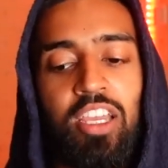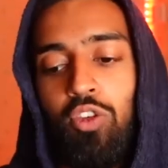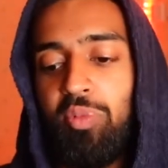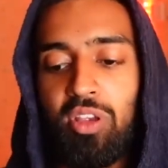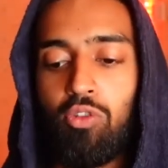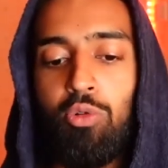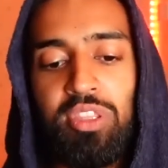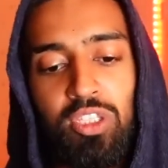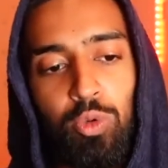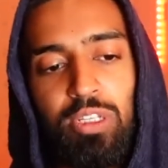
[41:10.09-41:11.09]
You've been growing
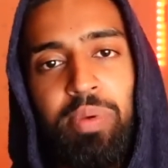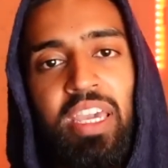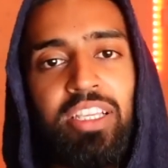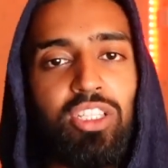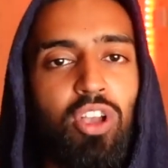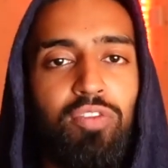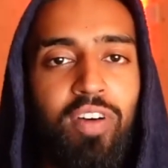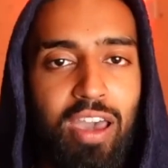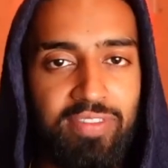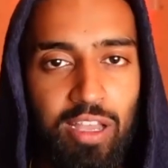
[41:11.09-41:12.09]
this Twitter page. It's got
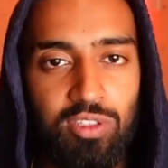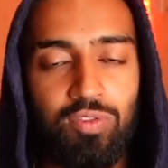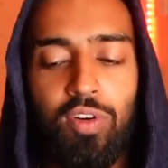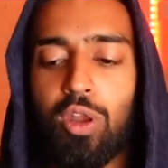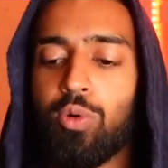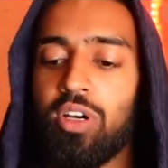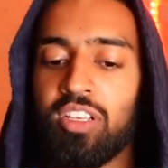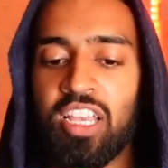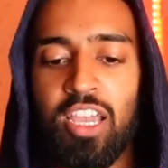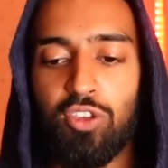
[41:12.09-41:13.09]
5,000 followers.